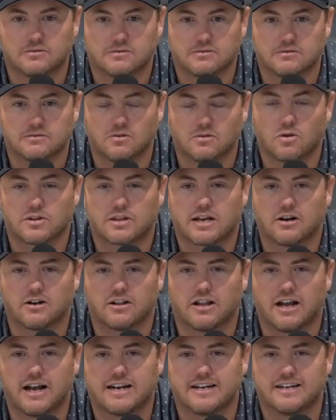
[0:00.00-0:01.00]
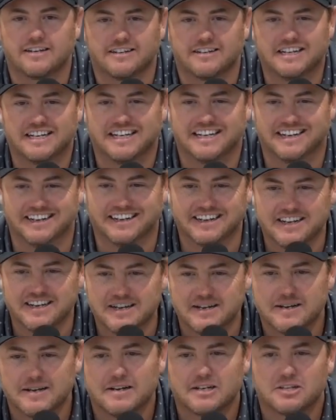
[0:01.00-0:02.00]
North Carolina
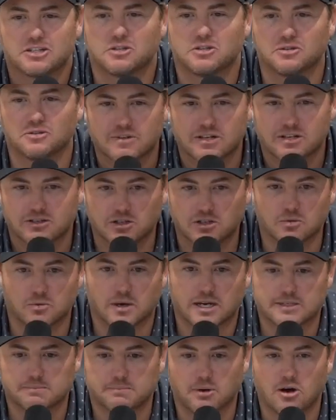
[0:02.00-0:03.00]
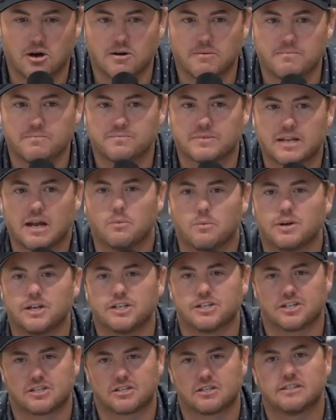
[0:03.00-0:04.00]
to West Palm, and we
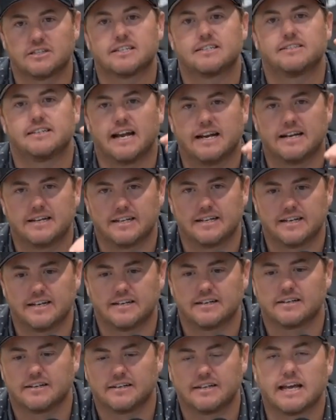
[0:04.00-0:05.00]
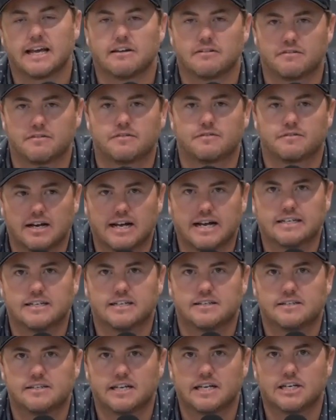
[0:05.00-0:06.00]
just descended and gave
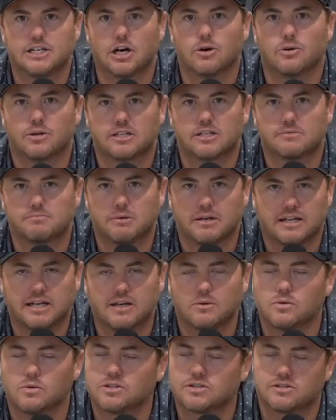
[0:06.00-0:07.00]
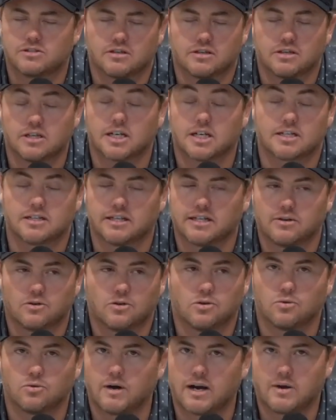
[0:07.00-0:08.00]
ATC a notice. But it was luckily
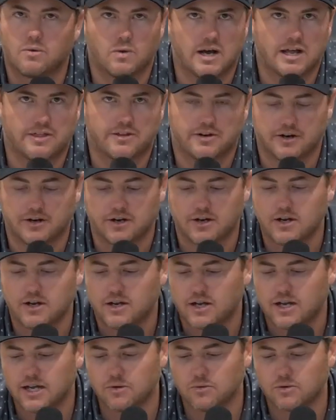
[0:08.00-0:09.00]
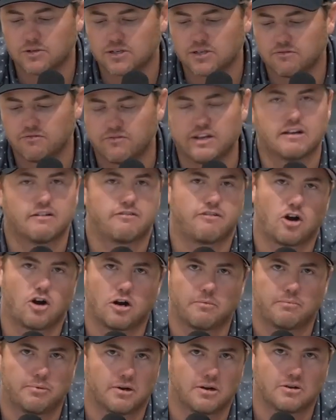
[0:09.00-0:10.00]
great weather. It was a VFR
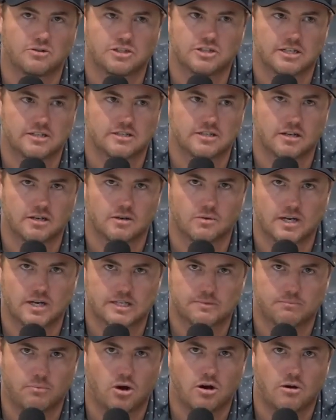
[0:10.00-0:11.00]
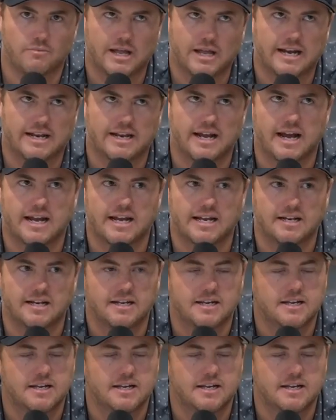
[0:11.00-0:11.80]
approach into West Palm that night,